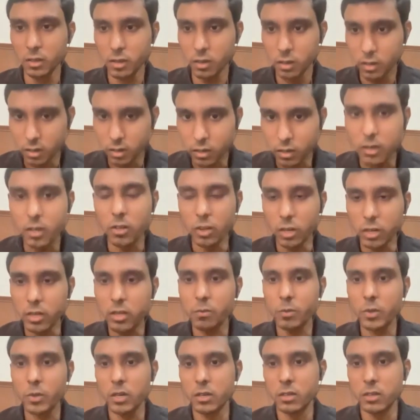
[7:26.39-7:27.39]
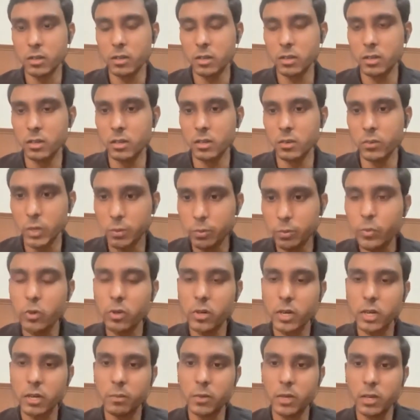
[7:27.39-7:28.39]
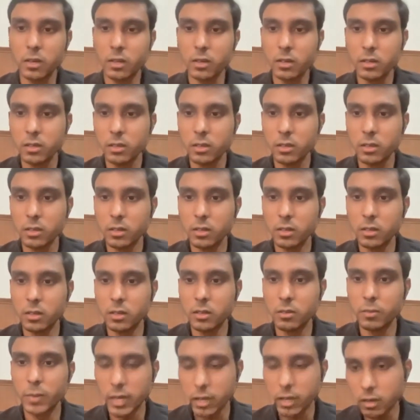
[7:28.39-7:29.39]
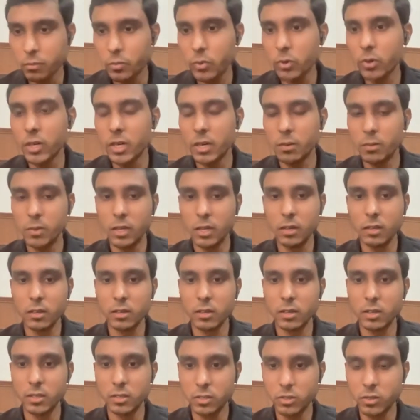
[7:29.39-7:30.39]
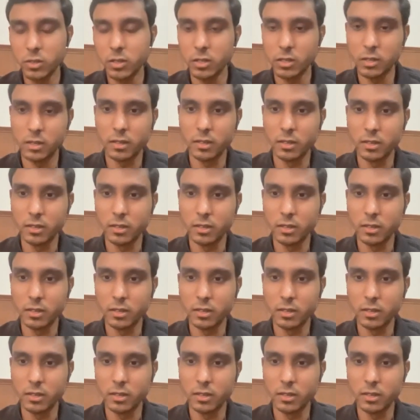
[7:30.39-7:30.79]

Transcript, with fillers: uh, a lot about uh, web programming, uh, backend programming, and so on.